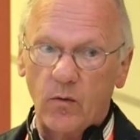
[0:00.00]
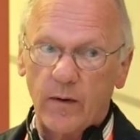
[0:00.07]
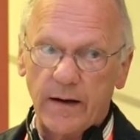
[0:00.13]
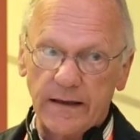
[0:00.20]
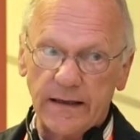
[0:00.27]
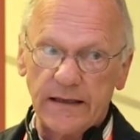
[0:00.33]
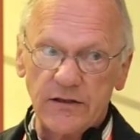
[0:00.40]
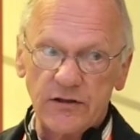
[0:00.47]

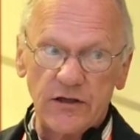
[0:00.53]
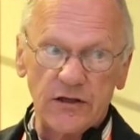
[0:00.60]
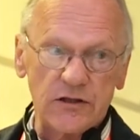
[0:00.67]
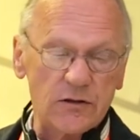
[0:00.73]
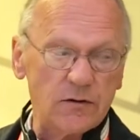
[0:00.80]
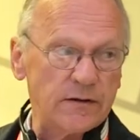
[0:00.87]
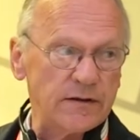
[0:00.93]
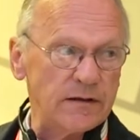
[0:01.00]
One needs
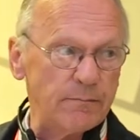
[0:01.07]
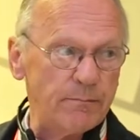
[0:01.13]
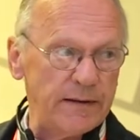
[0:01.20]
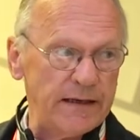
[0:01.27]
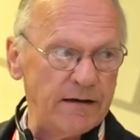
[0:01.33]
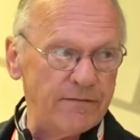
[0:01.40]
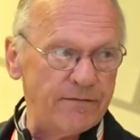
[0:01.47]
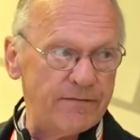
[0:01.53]
just look at the
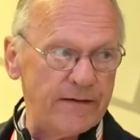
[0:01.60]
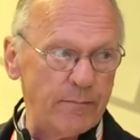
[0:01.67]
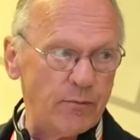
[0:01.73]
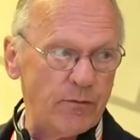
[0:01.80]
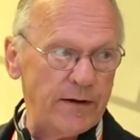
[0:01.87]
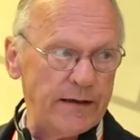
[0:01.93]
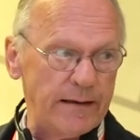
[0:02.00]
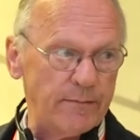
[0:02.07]
big
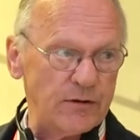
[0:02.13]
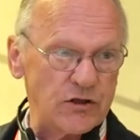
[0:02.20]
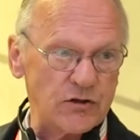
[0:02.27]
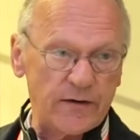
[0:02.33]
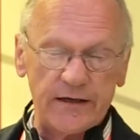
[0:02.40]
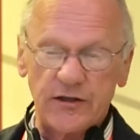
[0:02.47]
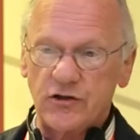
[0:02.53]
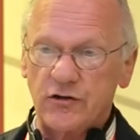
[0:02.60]
February
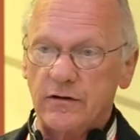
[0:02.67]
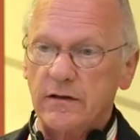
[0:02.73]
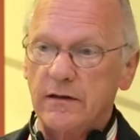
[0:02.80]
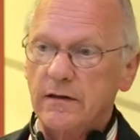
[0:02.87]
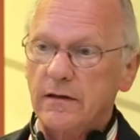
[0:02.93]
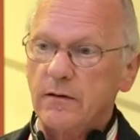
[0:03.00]
demonstration